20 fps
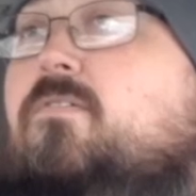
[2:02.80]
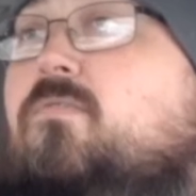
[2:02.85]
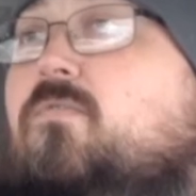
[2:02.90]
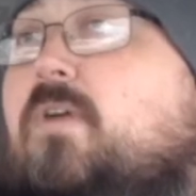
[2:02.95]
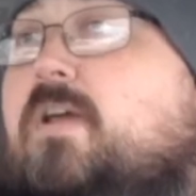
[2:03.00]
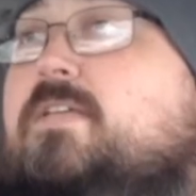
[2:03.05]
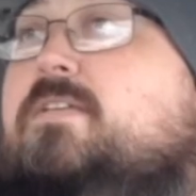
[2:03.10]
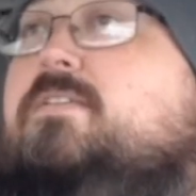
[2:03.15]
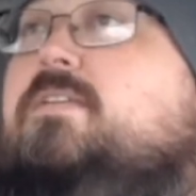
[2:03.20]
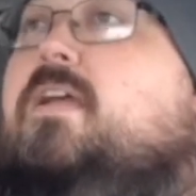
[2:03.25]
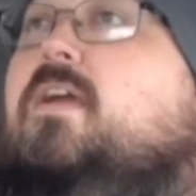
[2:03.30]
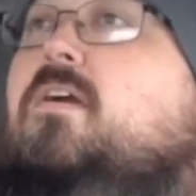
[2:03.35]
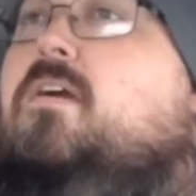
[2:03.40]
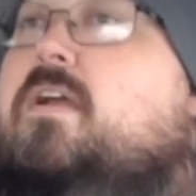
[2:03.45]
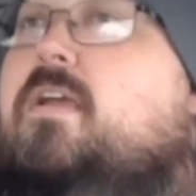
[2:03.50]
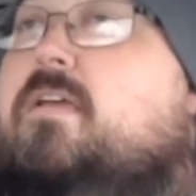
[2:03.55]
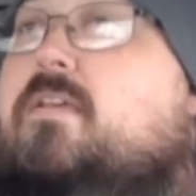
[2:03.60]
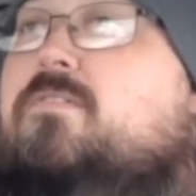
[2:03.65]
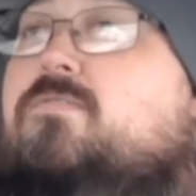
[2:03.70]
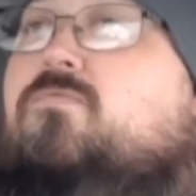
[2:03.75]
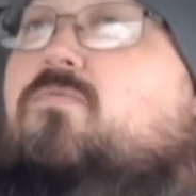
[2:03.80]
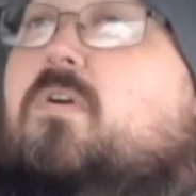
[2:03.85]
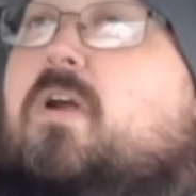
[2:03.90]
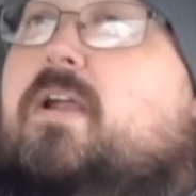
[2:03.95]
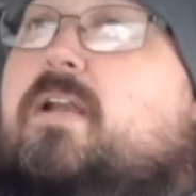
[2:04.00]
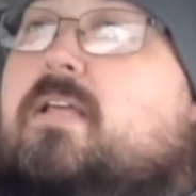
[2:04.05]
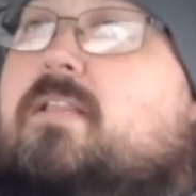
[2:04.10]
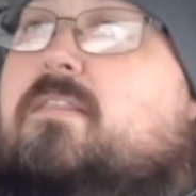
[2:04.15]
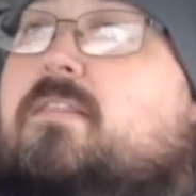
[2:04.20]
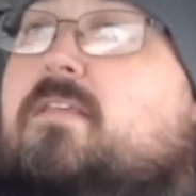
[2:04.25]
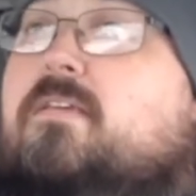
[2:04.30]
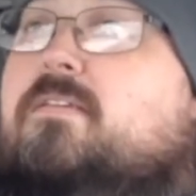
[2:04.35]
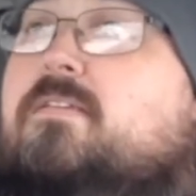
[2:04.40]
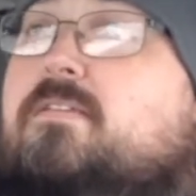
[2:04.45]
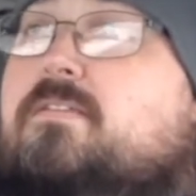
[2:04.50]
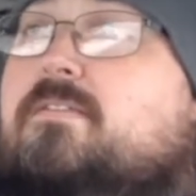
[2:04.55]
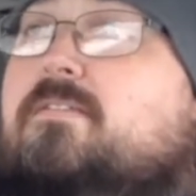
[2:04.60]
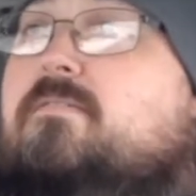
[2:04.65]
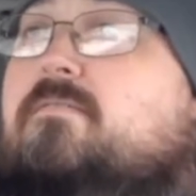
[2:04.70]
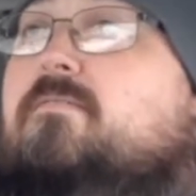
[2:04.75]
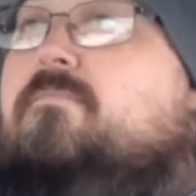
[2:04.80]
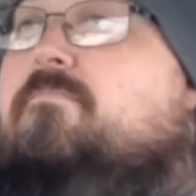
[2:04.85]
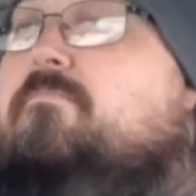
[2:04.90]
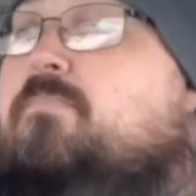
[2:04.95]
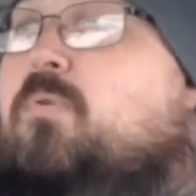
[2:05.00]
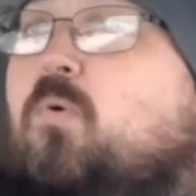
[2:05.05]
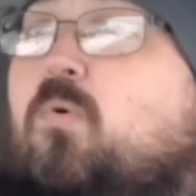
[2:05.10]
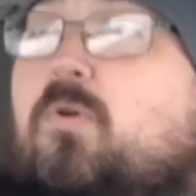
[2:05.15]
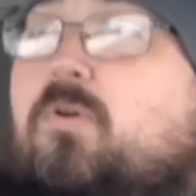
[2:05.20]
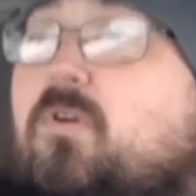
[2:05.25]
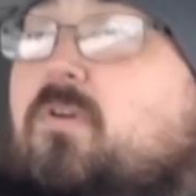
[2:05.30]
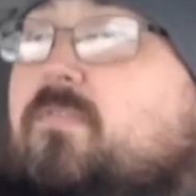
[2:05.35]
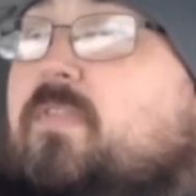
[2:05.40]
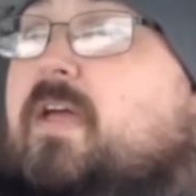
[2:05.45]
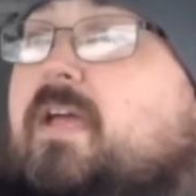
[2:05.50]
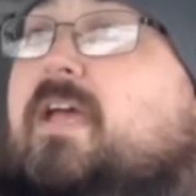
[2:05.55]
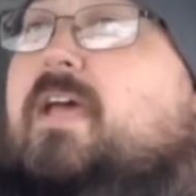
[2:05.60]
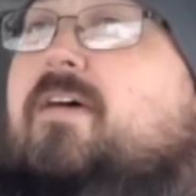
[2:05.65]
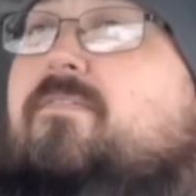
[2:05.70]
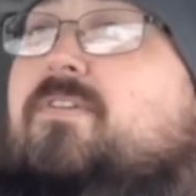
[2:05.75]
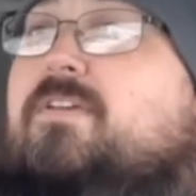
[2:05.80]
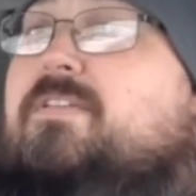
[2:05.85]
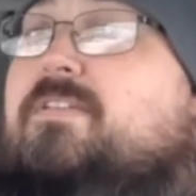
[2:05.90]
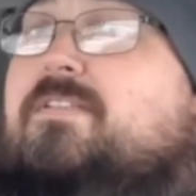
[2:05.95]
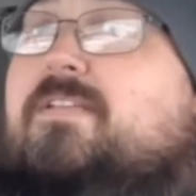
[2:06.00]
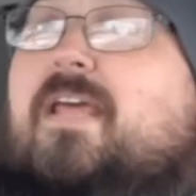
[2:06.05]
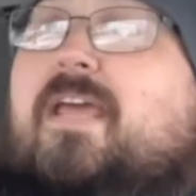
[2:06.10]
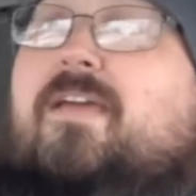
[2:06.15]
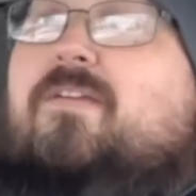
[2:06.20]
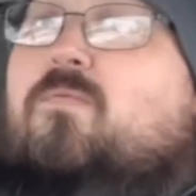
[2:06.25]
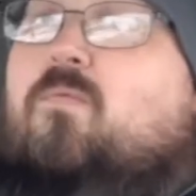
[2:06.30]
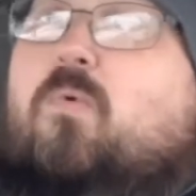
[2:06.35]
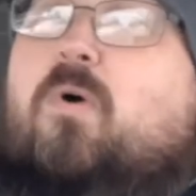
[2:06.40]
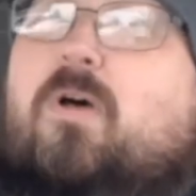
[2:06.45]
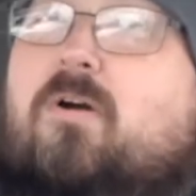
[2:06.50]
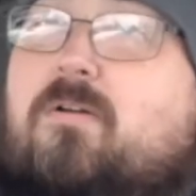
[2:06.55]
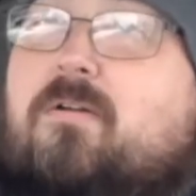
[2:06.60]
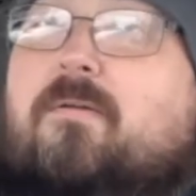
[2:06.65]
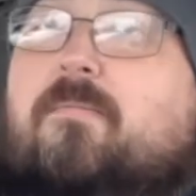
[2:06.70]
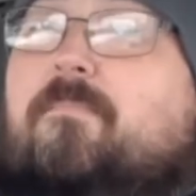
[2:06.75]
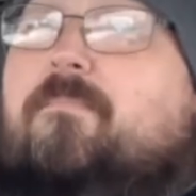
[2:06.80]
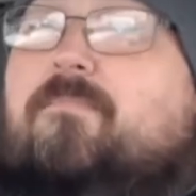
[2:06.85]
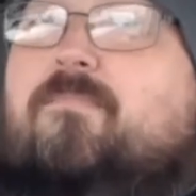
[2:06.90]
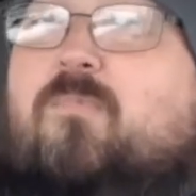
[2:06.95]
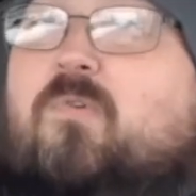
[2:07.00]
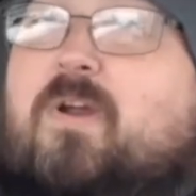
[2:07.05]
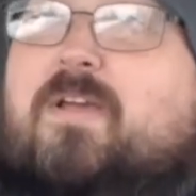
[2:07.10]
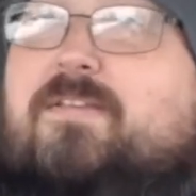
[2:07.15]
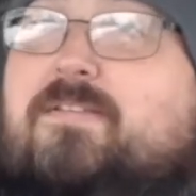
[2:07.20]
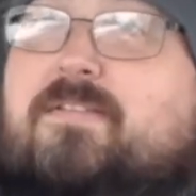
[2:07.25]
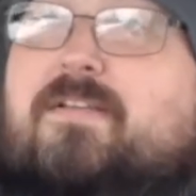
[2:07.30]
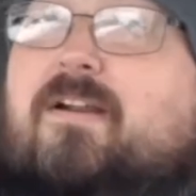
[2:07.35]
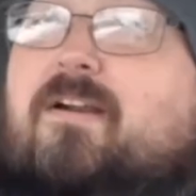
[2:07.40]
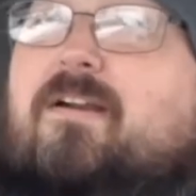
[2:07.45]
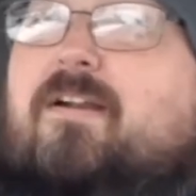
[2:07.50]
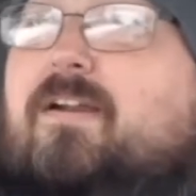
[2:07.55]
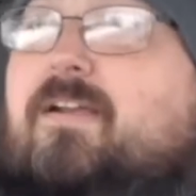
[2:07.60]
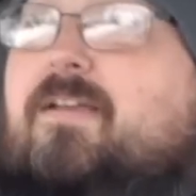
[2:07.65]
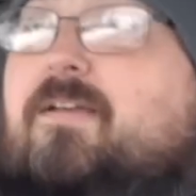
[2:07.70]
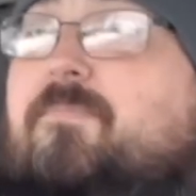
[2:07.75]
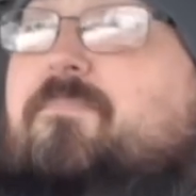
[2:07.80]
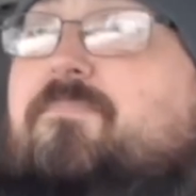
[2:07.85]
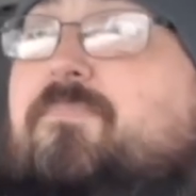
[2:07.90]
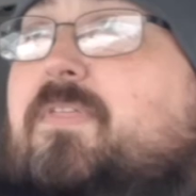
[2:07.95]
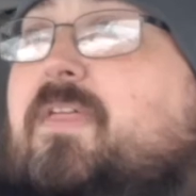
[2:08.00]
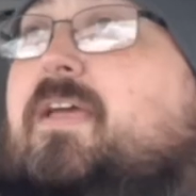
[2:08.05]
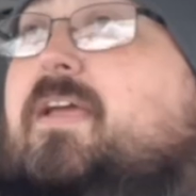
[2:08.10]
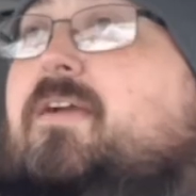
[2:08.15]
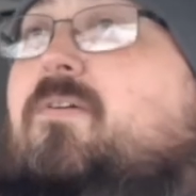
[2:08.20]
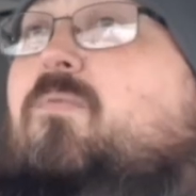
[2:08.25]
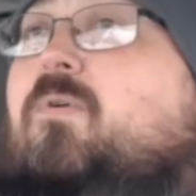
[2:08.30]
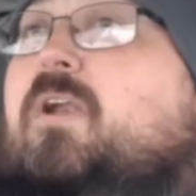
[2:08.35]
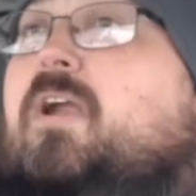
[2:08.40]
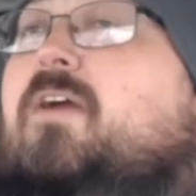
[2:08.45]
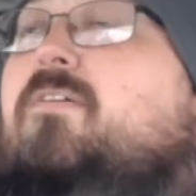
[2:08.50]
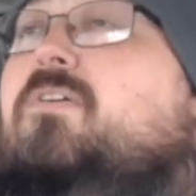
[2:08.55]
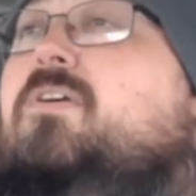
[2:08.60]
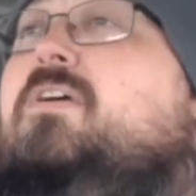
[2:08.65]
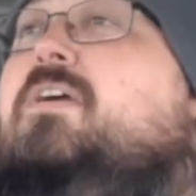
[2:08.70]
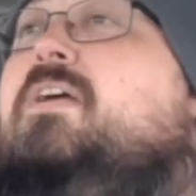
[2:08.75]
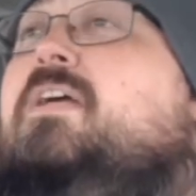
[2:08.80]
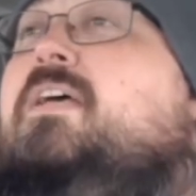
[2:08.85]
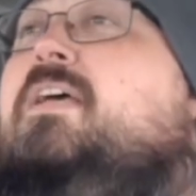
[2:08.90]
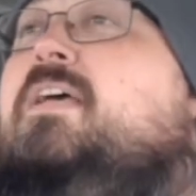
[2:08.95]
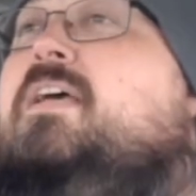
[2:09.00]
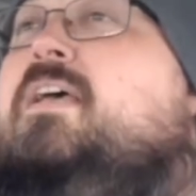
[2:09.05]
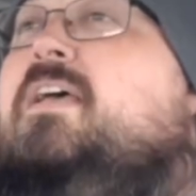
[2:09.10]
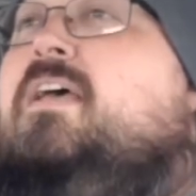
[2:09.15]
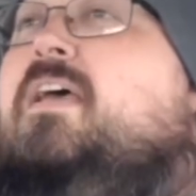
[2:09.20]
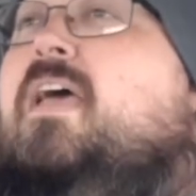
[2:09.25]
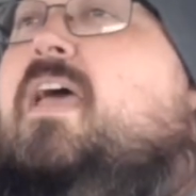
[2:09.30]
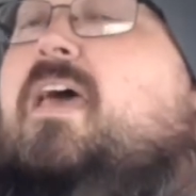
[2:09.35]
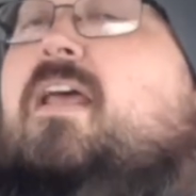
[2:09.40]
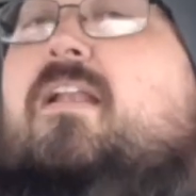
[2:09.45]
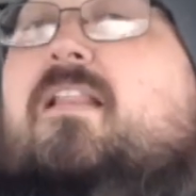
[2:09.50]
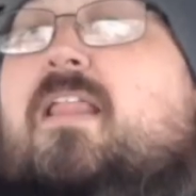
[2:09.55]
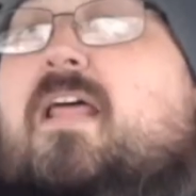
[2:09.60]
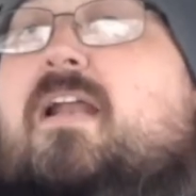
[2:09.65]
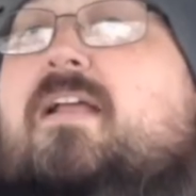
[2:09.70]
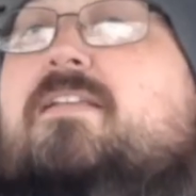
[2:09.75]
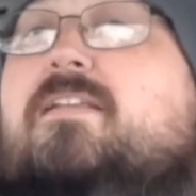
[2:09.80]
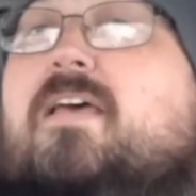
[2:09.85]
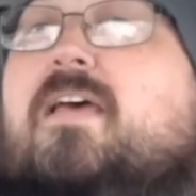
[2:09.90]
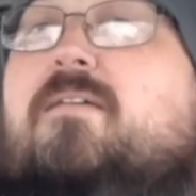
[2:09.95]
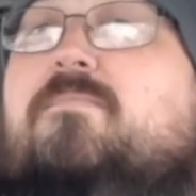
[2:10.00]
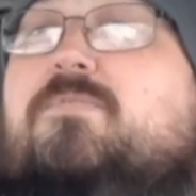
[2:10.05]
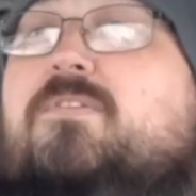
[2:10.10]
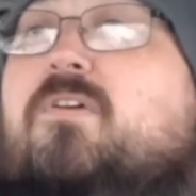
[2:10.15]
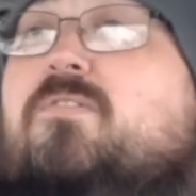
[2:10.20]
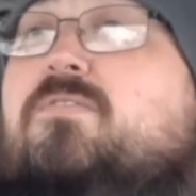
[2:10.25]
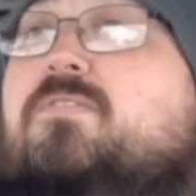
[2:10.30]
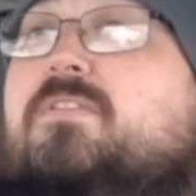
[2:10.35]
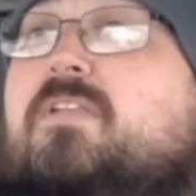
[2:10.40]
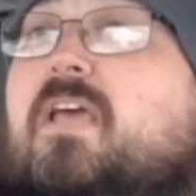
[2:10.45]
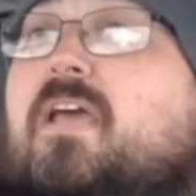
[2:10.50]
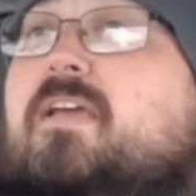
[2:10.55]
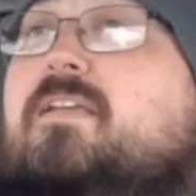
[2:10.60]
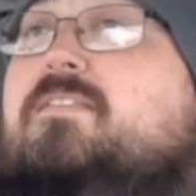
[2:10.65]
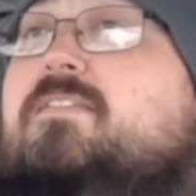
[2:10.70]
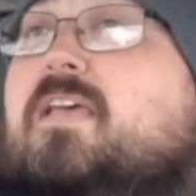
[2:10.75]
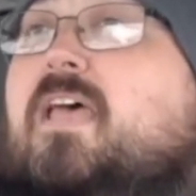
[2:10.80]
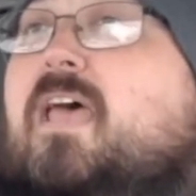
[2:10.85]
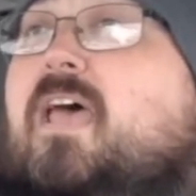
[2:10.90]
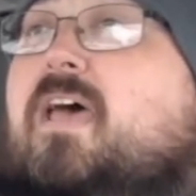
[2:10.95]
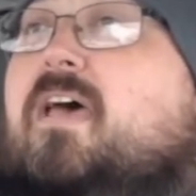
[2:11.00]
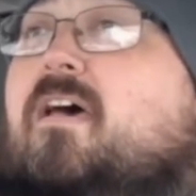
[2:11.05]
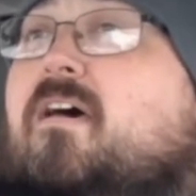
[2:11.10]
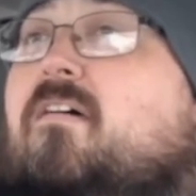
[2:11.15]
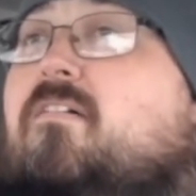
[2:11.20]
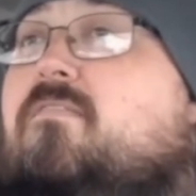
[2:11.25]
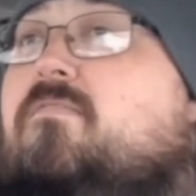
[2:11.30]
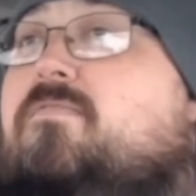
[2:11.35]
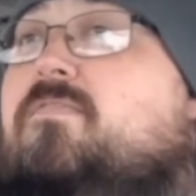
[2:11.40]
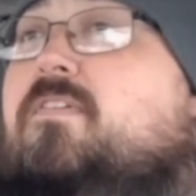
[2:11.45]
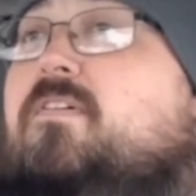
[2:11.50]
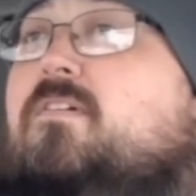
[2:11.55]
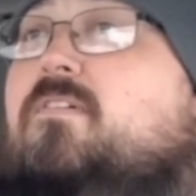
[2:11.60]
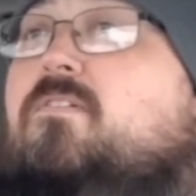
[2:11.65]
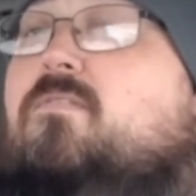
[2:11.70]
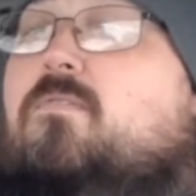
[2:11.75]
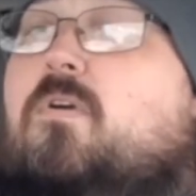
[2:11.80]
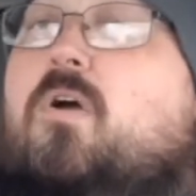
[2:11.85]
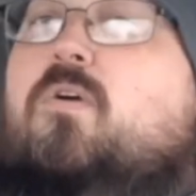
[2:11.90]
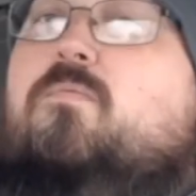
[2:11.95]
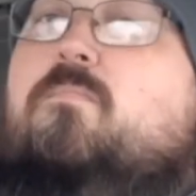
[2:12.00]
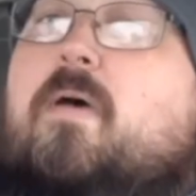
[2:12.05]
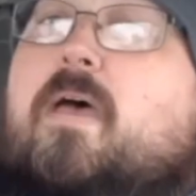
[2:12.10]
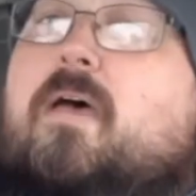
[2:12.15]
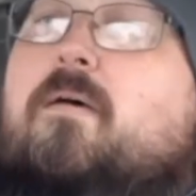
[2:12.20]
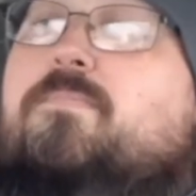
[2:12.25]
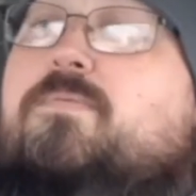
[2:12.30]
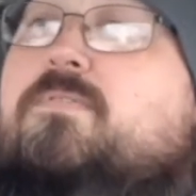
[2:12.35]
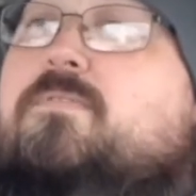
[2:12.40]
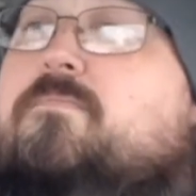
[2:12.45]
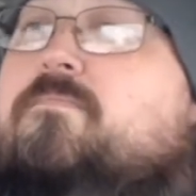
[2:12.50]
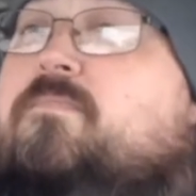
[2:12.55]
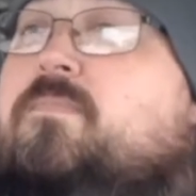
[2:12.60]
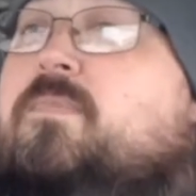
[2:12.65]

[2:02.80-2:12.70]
rest areas, right at the border, they have a state welcome rest area thing, whatever. And a lot of times those states have road maps.